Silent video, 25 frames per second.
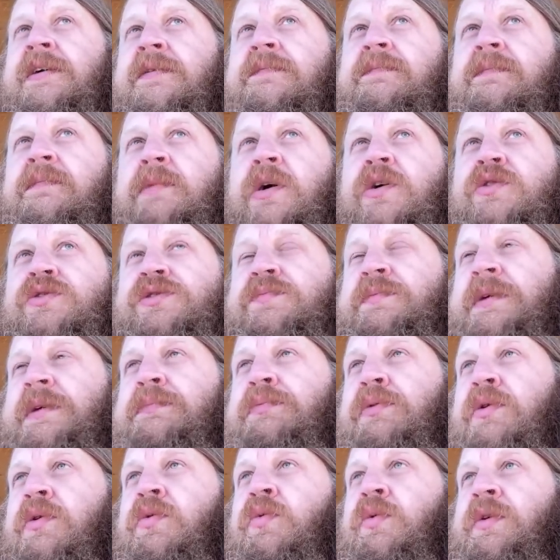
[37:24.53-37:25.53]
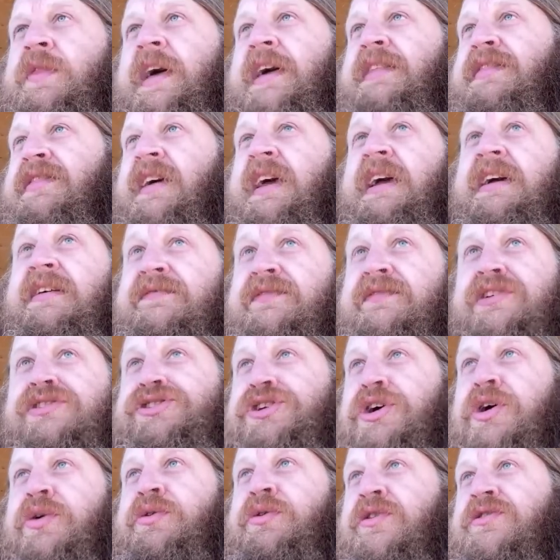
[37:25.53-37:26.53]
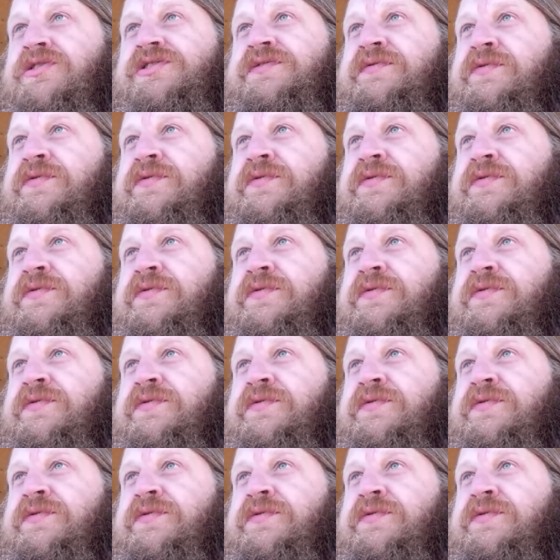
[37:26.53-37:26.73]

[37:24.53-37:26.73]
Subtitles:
Most people, when they think of the Joker's